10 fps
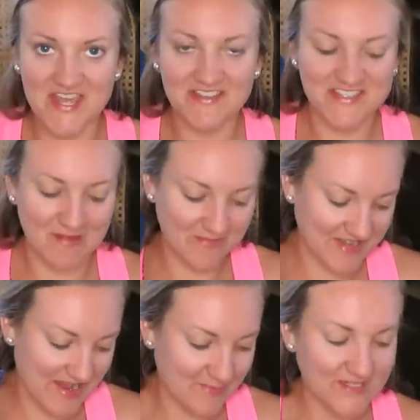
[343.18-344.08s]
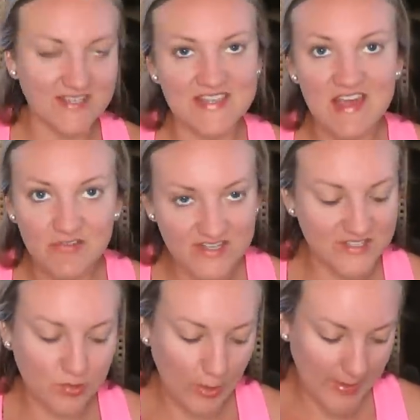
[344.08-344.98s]
things sometimes because I have one at
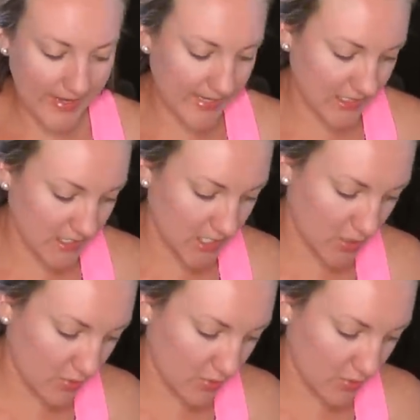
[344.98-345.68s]
school but not here at